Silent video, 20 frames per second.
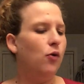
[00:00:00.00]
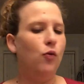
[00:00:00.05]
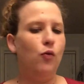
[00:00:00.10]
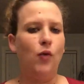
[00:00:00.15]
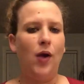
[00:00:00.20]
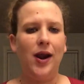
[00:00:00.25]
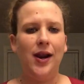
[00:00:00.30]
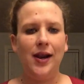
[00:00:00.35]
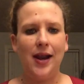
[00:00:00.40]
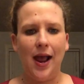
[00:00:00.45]

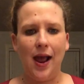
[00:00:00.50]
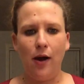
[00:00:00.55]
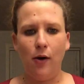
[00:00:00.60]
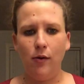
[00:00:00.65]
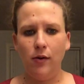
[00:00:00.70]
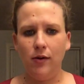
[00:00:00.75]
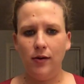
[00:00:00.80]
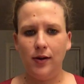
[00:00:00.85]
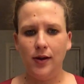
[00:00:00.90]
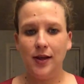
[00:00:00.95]
right now,
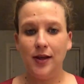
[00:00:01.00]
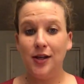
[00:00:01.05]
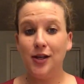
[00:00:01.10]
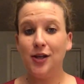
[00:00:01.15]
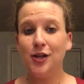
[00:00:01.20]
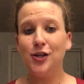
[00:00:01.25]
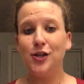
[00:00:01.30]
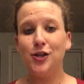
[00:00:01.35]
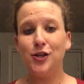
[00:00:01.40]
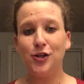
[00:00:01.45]

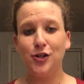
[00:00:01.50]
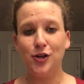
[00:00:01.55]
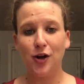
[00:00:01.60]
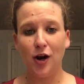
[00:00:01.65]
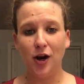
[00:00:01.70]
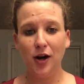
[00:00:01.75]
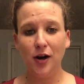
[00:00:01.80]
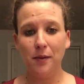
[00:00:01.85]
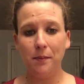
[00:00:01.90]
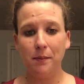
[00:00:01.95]

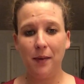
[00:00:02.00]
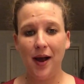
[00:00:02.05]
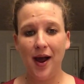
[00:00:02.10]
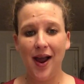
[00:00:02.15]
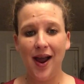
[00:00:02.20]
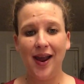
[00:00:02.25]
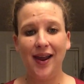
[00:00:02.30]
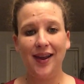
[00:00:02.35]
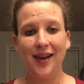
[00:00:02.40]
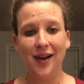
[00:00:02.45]
start
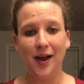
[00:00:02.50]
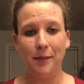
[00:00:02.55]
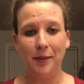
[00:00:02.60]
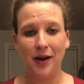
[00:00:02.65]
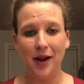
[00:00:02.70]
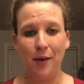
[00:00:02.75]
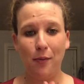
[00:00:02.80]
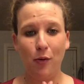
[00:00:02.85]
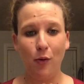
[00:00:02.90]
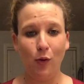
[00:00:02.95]
by
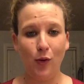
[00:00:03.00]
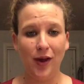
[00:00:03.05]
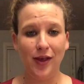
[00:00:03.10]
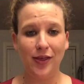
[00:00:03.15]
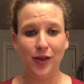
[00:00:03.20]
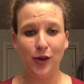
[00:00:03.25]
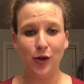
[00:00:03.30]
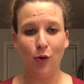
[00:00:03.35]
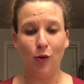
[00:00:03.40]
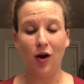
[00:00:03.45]
coming up with
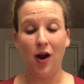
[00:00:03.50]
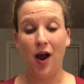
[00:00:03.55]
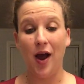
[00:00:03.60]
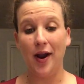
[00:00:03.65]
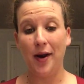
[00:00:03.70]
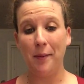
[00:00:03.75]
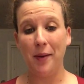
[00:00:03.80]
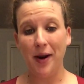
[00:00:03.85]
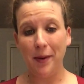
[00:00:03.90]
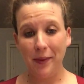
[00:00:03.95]
your
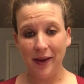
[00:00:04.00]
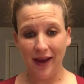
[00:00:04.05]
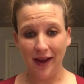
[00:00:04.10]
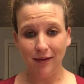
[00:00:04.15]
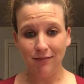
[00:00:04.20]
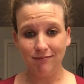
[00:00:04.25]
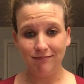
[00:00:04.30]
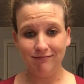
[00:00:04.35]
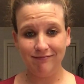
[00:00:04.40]
onomatopoeia